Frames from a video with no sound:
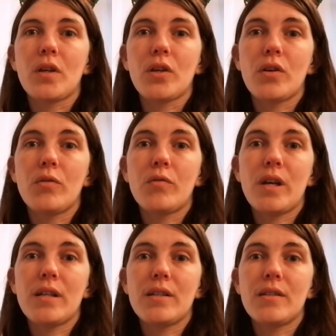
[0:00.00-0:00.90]

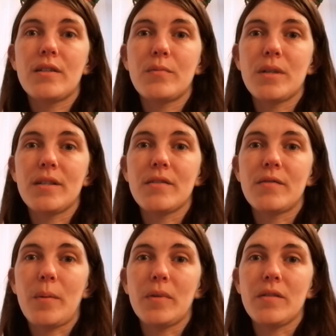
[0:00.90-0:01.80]
girlfriend to meet his
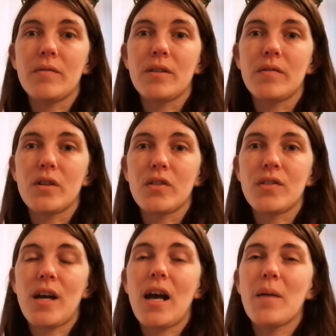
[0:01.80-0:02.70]
family for the
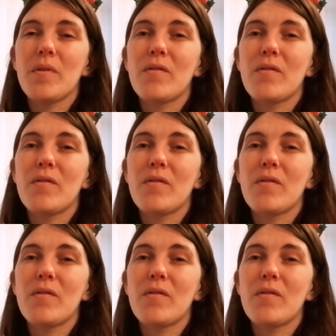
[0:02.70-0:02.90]
first time.